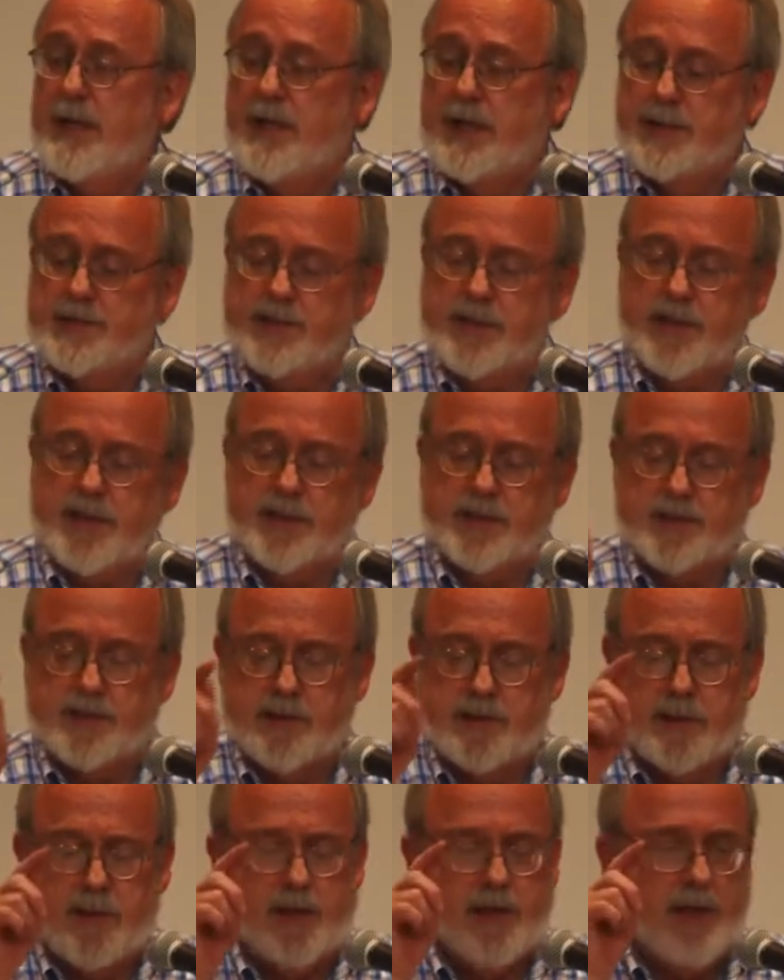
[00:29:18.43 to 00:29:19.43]
and says,
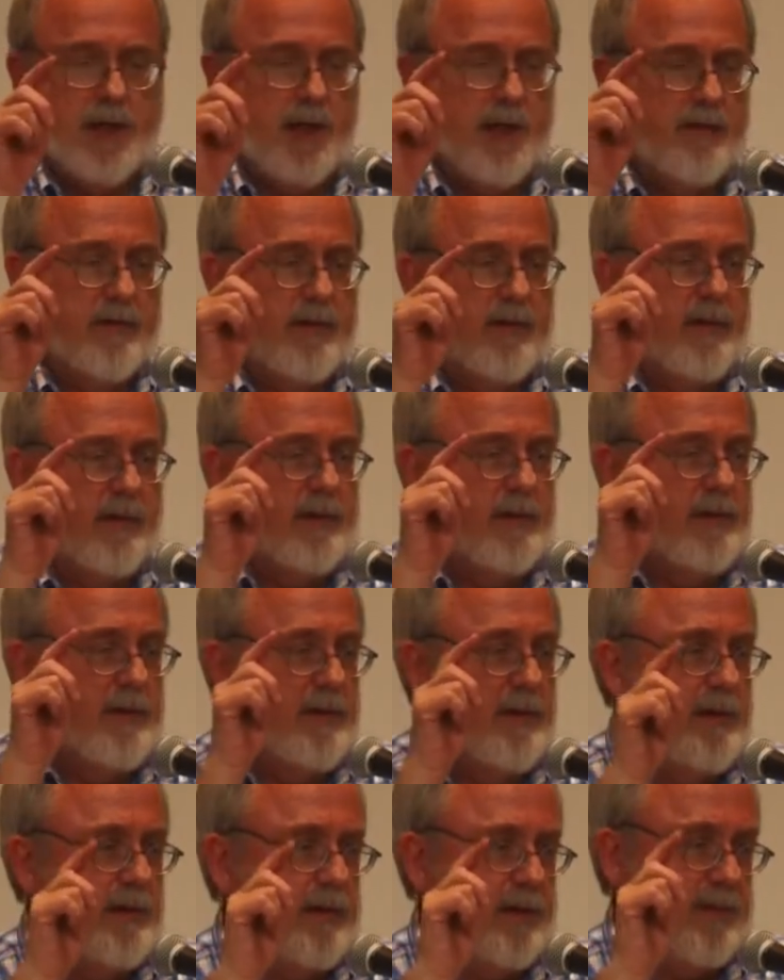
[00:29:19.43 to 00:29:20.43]

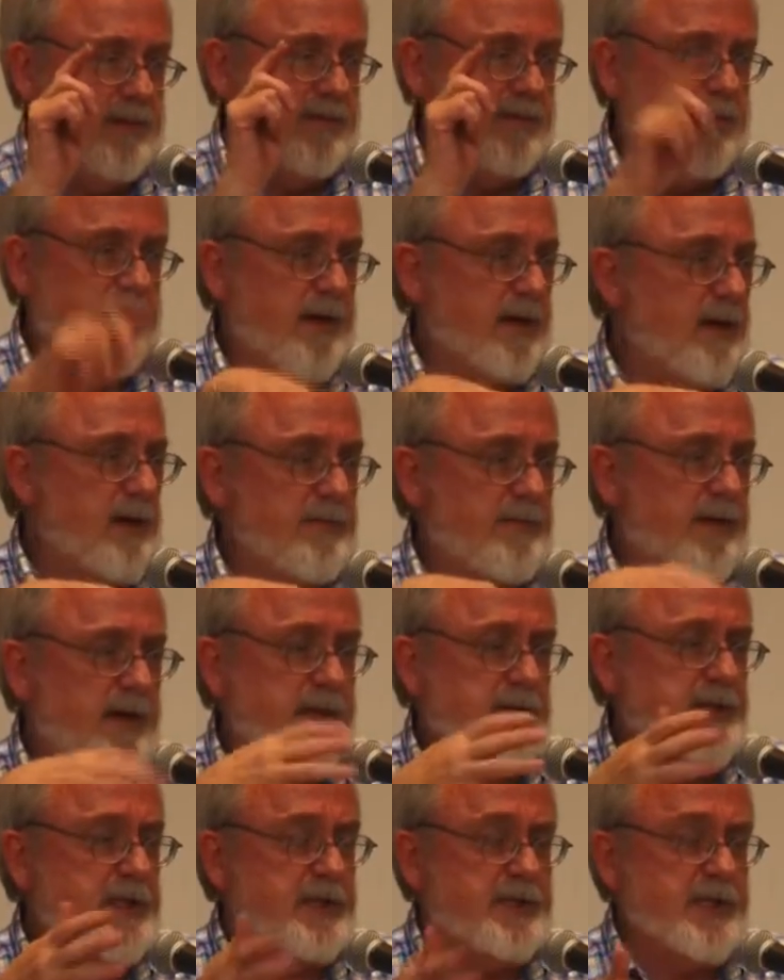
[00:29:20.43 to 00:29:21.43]
it
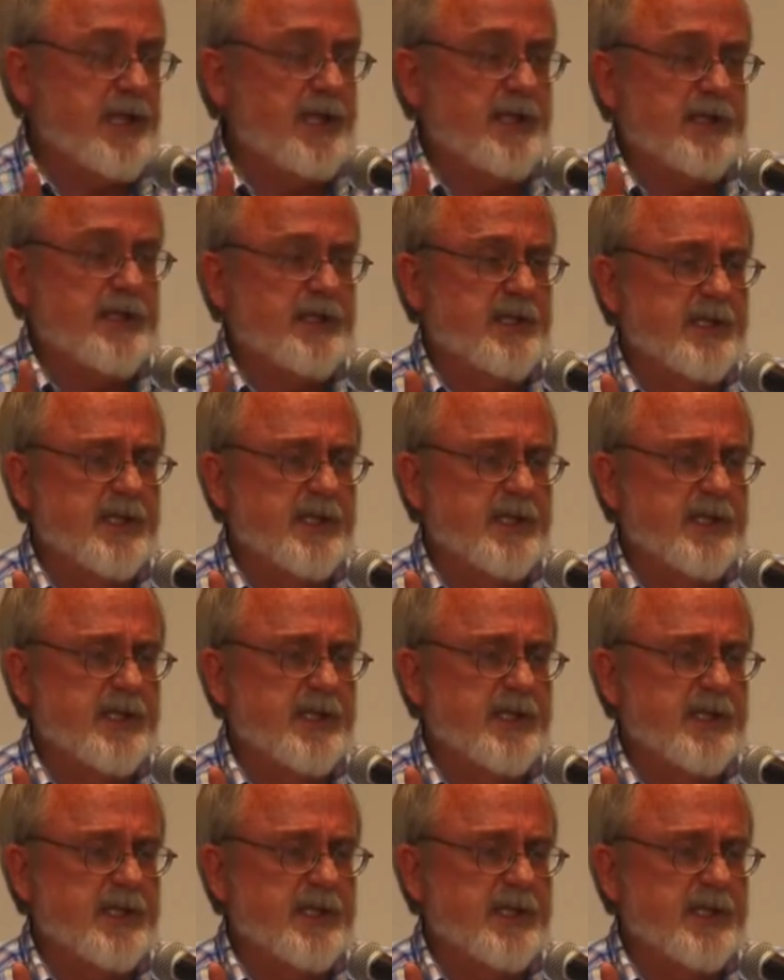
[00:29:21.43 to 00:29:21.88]
files an injunction,